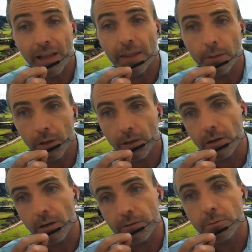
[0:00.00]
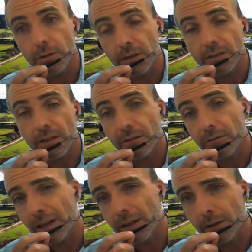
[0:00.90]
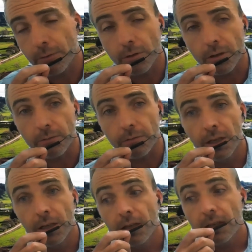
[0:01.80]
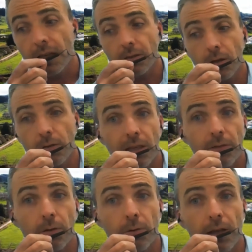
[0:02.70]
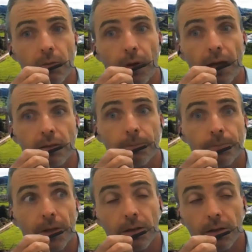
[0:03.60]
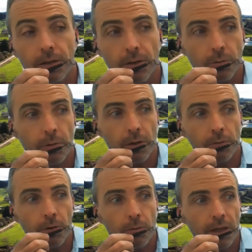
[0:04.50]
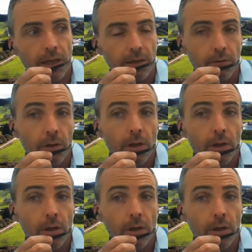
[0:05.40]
the milk curve, is what they say, and flatten the food curve. Yeah, so COVID's having a real impact, and God knows when we go forward again.